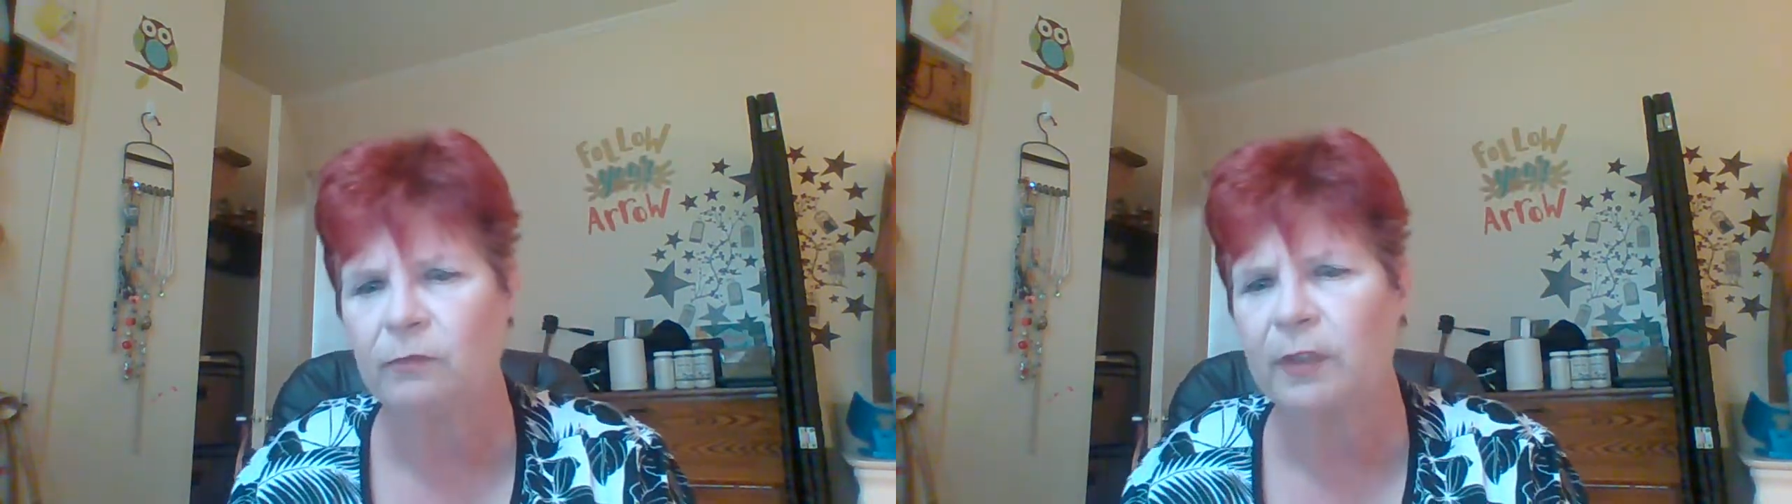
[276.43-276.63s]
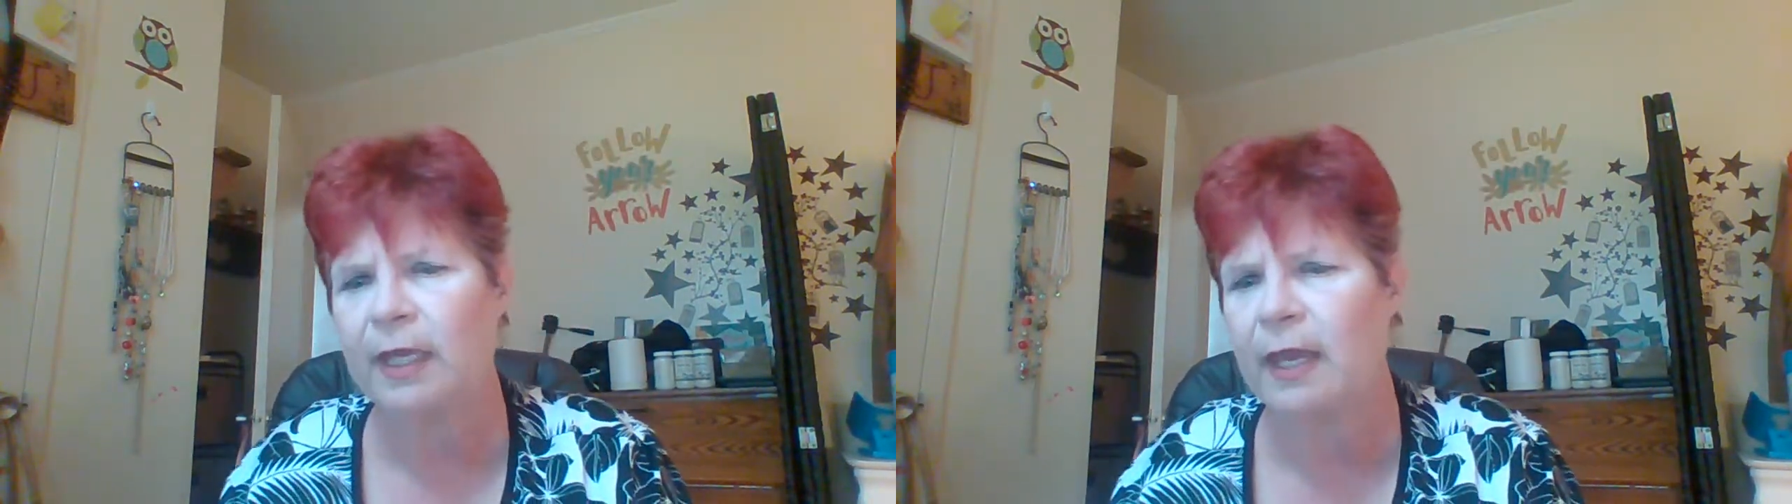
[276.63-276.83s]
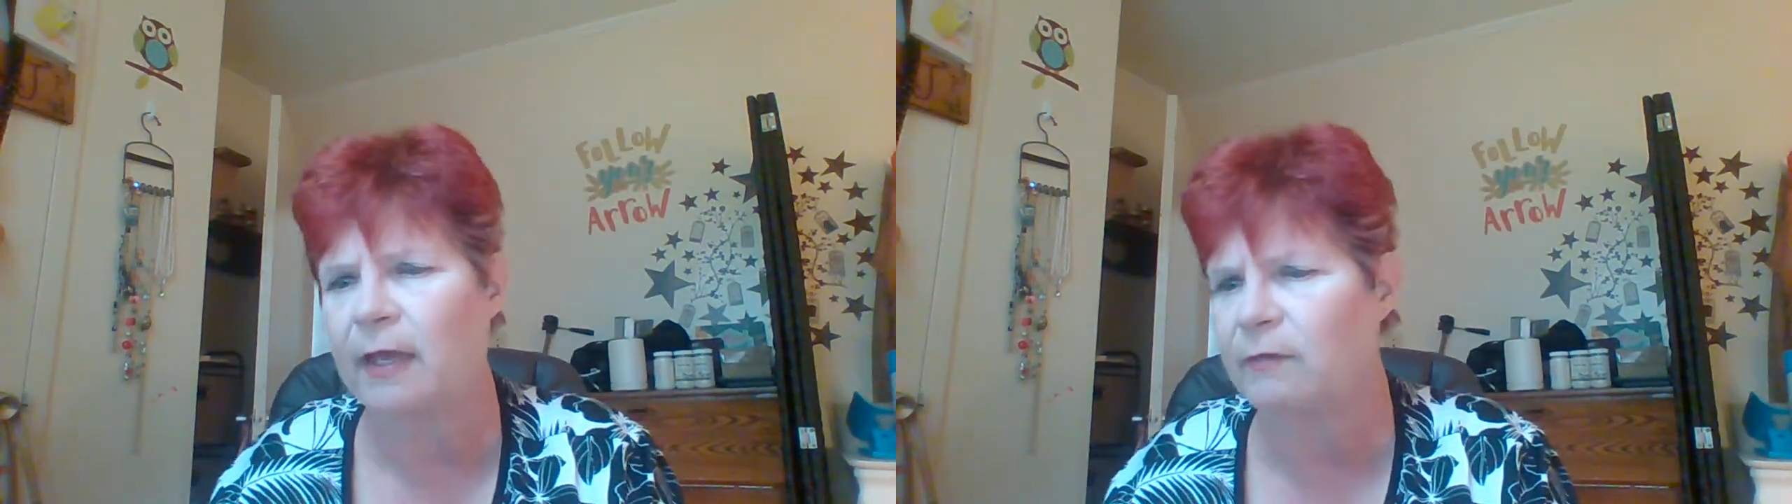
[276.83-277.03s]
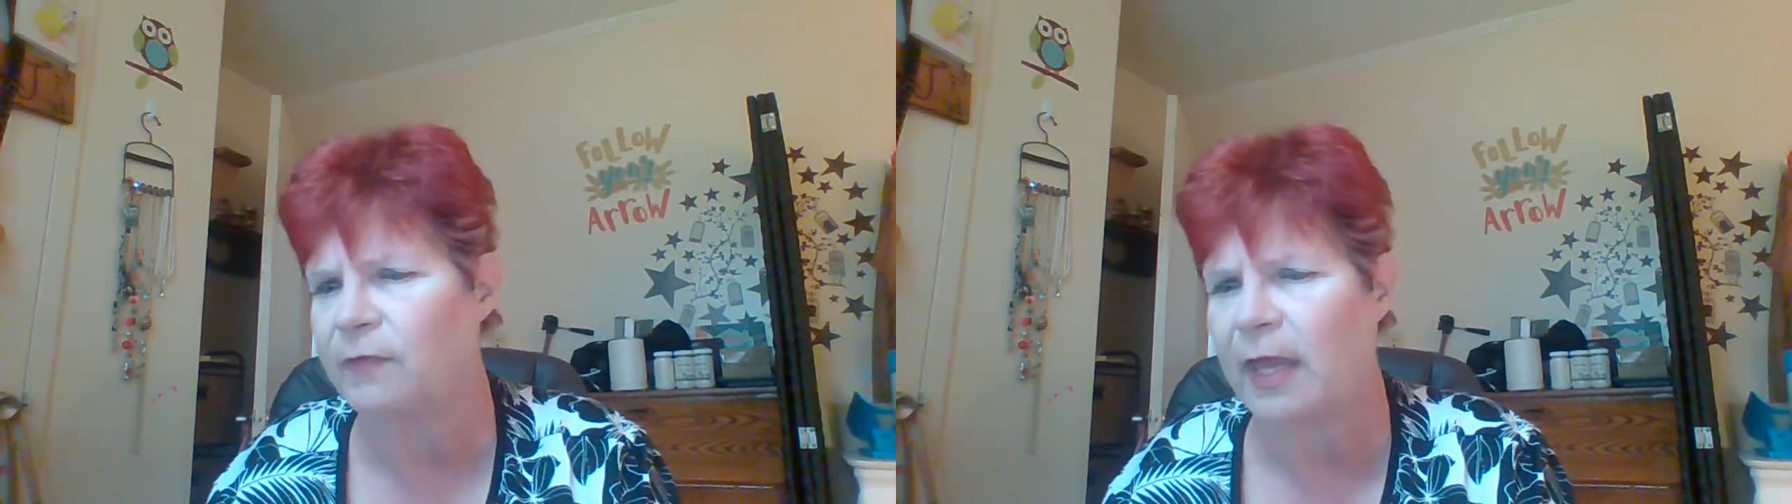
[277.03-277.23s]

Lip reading: we have